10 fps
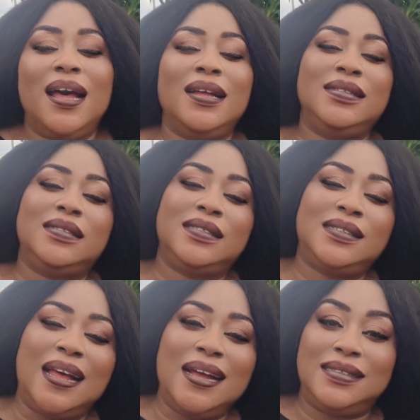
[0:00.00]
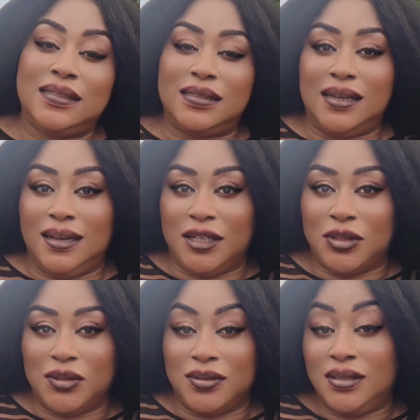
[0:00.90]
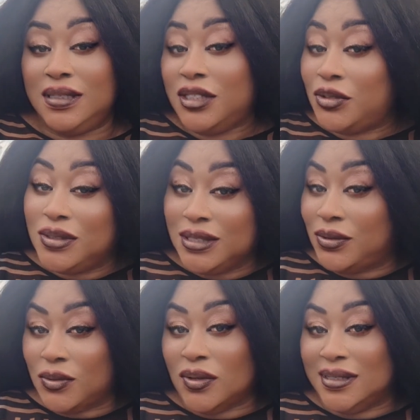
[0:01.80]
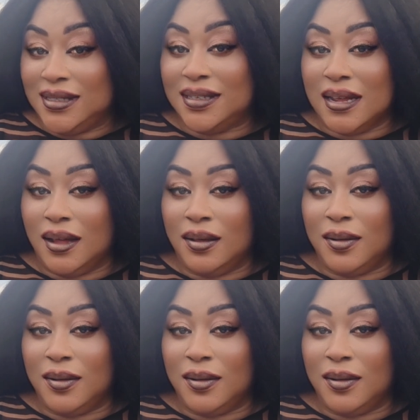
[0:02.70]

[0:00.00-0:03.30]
and site selection, things you need to consider